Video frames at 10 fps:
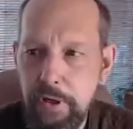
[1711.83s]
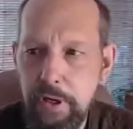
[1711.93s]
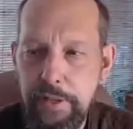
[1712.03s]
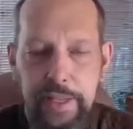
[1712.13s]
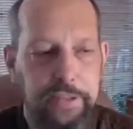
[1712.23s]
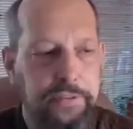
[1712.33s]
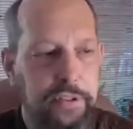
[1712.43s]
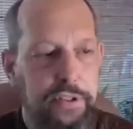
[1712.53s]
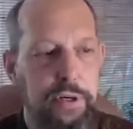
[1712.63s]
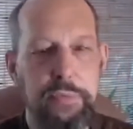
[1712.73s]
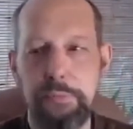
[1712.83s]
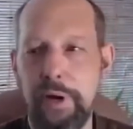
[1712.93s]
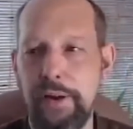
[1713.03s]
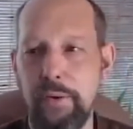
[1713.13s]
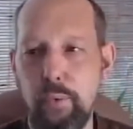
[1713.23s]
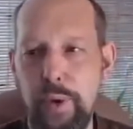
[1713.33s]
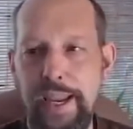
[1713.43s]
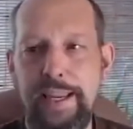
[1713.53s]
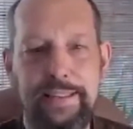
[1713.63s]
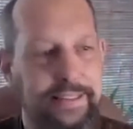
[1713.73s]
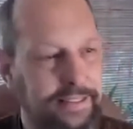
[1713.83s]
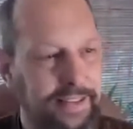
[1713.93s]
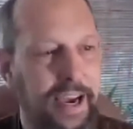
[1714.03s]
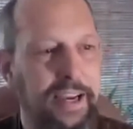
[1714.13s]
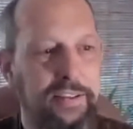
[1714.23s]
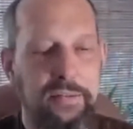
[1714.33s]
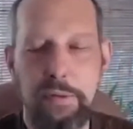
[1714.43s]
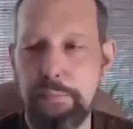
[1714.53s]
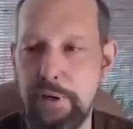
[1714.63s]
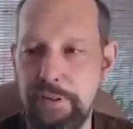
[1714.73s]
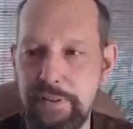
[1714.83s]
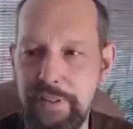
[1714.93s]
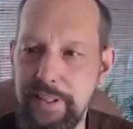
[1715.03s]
And that's determined by the weight, size of the person,